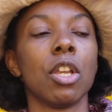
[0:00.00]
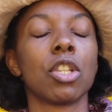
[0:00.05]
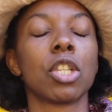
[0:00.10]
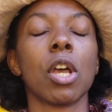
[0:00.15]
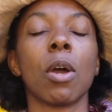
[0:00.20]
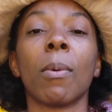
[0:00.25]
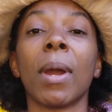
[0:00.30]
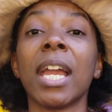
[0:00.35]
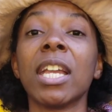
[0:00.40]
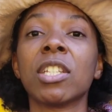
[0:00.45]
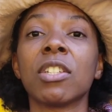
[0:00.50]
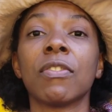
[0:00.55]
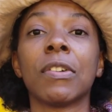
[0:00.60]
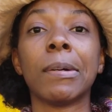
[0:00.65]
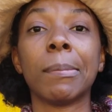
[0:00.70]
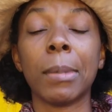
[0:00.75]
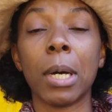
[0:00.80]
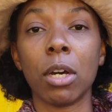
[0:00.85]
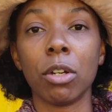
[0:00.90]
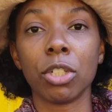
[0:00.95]
So range of
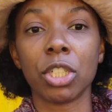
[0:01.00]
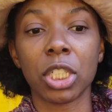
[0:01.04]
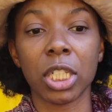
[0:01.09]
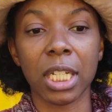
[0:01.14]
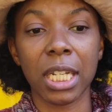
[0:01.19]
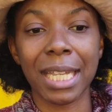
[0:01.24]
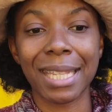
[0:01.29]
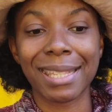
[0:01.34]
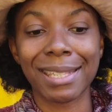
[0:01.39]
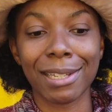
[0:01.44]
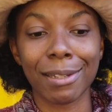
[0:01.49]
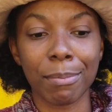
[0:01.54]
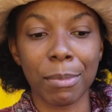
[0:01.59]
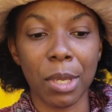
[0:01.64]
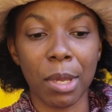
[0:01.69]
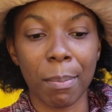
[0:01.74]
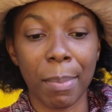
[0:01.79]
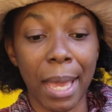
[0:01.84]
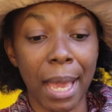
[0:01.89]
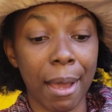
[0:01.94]
motion, it took
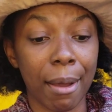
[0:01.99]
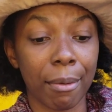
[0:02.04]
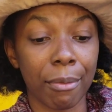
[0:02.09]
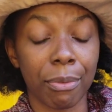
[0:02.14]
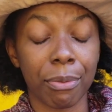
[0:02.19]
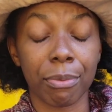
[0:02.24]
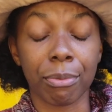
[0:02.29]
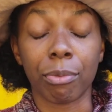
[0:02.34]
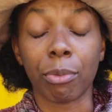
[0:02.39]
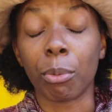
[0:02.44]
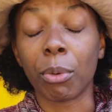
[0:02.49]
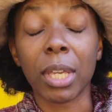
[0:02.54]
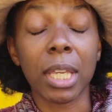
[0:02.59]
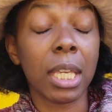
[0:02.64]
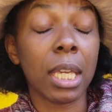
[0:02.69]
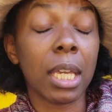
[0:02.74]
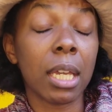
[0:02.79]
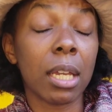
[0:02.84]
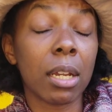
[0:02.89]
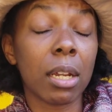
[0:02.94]
me about 3
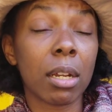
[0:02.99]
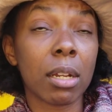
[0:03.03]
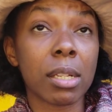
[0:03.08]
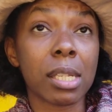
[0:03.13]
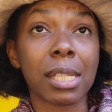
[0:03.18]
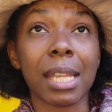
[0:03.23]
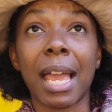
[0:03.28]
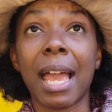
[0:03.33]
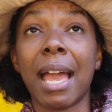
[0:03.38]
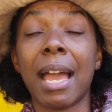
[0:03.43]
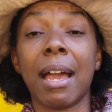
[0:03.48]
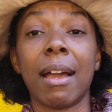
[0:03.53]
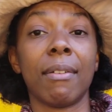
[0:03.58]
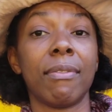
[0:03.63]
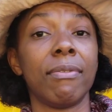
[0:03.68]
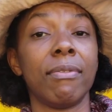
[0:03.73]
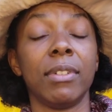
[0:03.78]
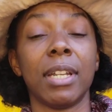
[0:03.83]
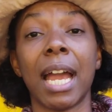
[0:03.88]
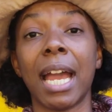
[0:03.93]
years to have
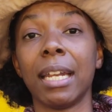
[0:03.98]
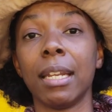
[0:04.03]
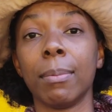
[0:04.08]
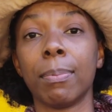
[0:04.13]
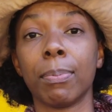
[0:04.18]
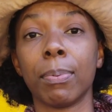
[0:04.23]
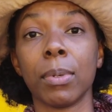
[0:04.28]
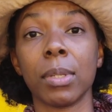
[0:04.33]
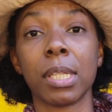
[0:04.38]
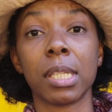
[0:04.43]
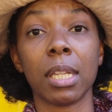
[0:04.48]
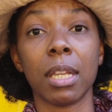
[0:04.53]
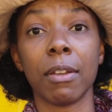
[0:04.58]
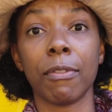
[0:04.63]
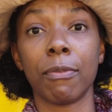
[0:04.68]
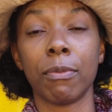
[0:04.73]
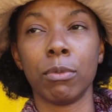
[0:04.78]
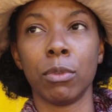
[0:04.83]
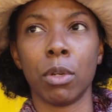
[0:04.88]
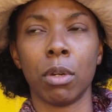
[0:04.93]

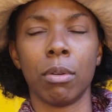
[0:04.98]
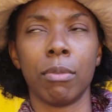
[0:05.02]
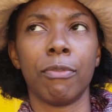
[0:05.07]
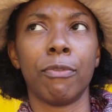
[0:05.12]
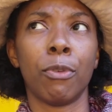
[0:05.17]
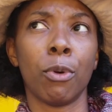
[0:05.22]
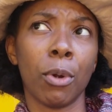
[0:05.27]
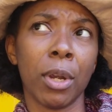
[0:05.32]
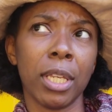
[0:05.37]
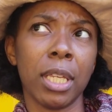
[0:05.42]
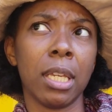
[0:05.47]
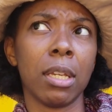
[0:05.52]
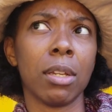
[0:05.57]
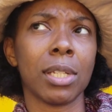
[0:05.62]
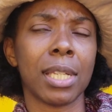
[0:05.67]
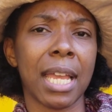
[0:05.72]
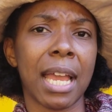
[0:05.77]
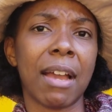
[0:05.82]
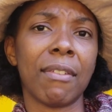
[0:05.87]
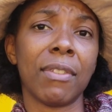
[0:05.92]
90%, no, 4
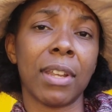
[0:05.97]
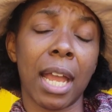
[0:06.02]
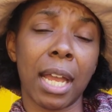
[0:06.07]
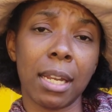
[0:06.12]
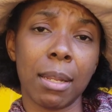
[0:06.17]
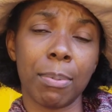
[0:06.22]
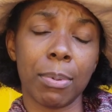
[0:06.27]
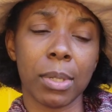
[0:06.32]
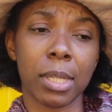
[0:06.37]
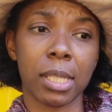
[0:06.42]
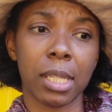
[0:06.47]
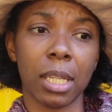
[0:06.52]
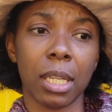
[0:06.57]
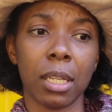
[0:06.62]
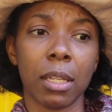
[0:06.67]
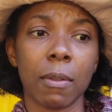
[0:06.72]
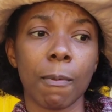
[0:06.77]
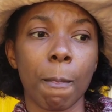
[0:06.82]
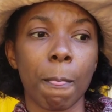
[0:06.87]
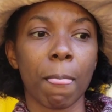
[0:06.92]
years to have
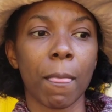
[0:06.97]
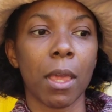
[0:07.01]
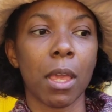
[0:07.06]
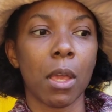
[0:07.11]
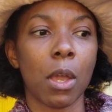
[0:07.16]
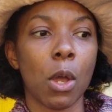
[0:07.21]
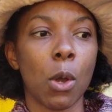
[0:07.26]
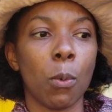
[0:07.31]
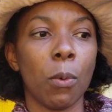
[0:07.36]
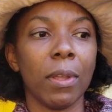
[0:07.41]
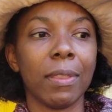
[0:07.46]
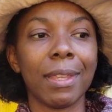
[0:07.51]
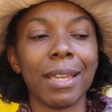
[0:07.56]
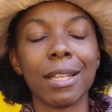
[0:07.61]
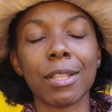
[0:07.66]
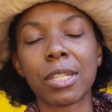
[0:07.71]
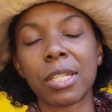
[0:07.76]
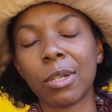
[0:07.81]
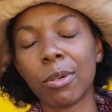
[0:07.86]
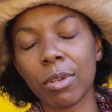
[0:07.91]
90%.
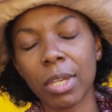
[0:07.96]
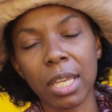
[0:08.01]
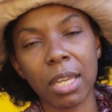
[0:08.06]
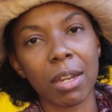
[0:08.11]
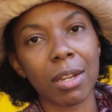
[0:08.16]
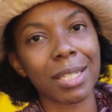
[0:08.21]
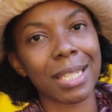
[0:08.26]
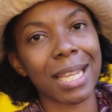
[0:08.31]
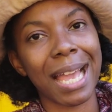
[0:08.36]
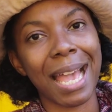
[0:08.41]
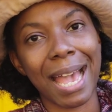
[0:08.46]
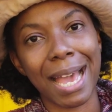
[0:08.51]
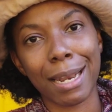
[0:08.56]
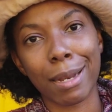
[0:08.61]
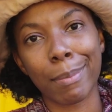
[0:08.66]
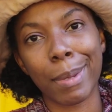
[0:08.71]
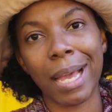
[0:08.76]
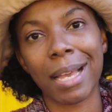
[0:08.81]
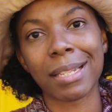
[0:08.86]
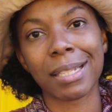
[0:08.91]
Within 2 years, I had
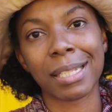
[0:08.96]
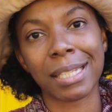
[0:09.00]
about